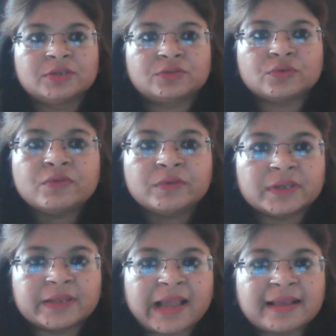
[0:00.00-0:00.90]
So
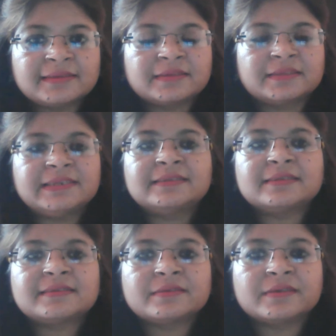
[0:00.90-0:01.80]
as these
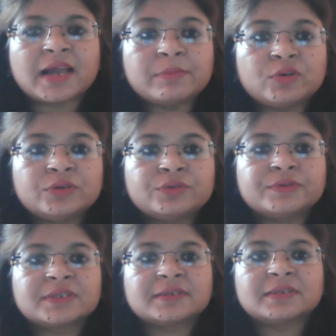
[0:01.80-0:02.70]
are I am going to
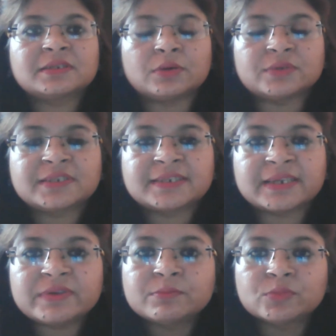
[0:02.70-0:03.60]
discuss now the
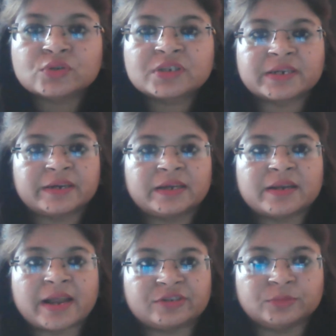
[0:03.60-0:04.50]
7 most
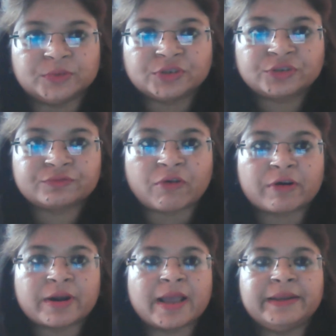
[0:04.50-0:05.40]
critical attributes
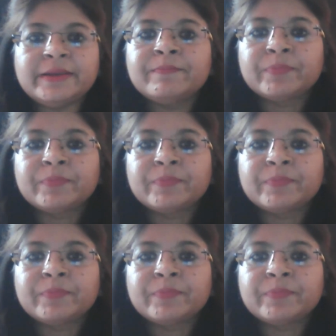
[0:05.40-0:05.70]
for any